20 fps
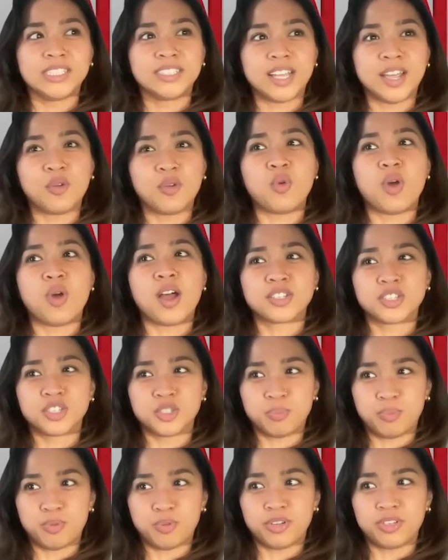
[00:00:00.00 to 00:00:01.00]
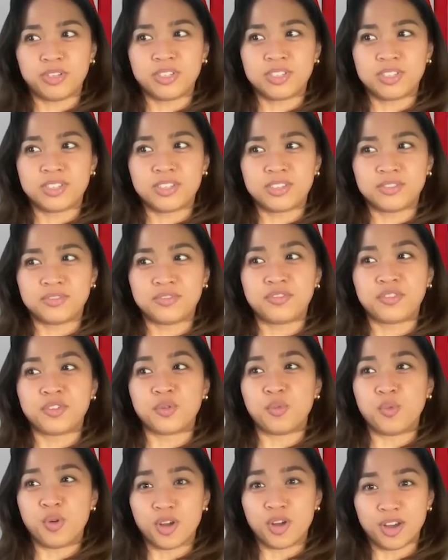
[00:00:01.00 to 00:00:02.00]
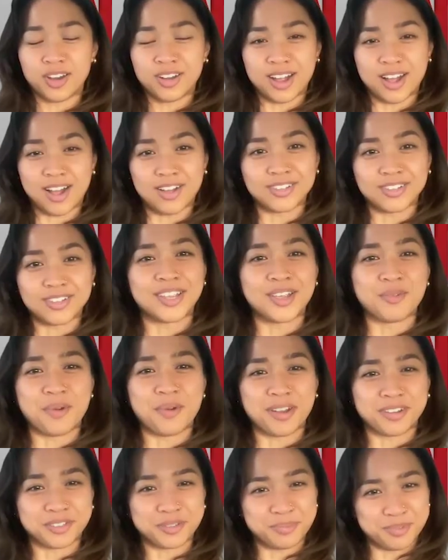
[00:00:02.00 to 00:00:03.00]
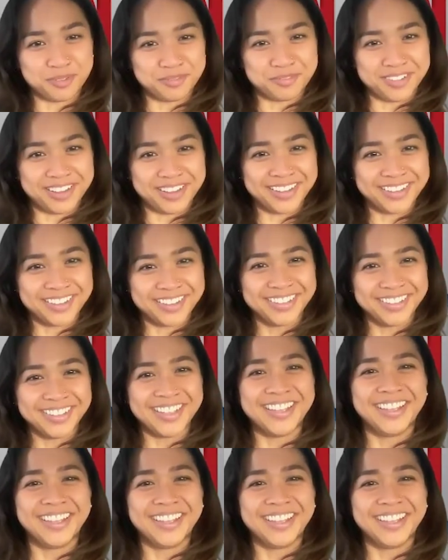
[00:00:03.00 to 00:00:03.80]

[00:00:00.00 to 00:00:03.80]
since I watch sports for work, I'll say watch a movie.